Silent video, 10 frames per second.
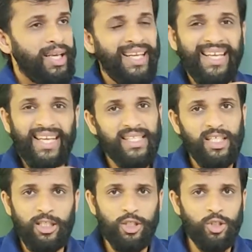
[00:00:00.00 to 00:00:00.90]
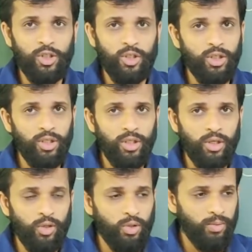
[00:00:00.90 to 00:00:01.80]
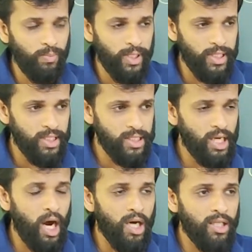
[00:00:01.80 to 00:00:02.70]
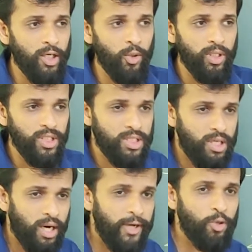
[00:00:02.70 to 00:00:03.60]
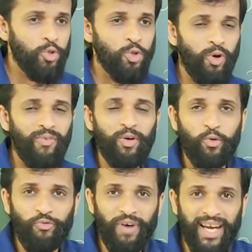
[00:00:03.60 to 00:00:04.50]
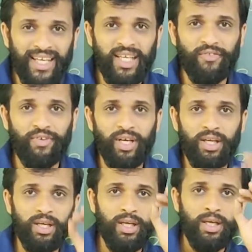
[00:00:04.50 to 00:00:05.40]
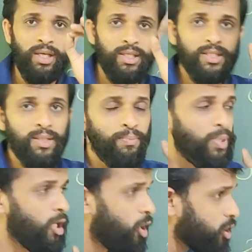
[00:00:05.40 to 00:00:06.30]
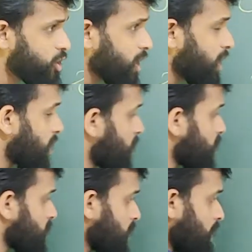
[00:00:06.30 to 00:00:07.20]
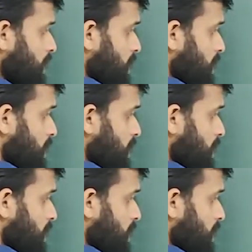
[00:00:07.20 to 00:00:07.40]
in case this is, it's the start that you are just trying to solve and you find it difficult, simple logic is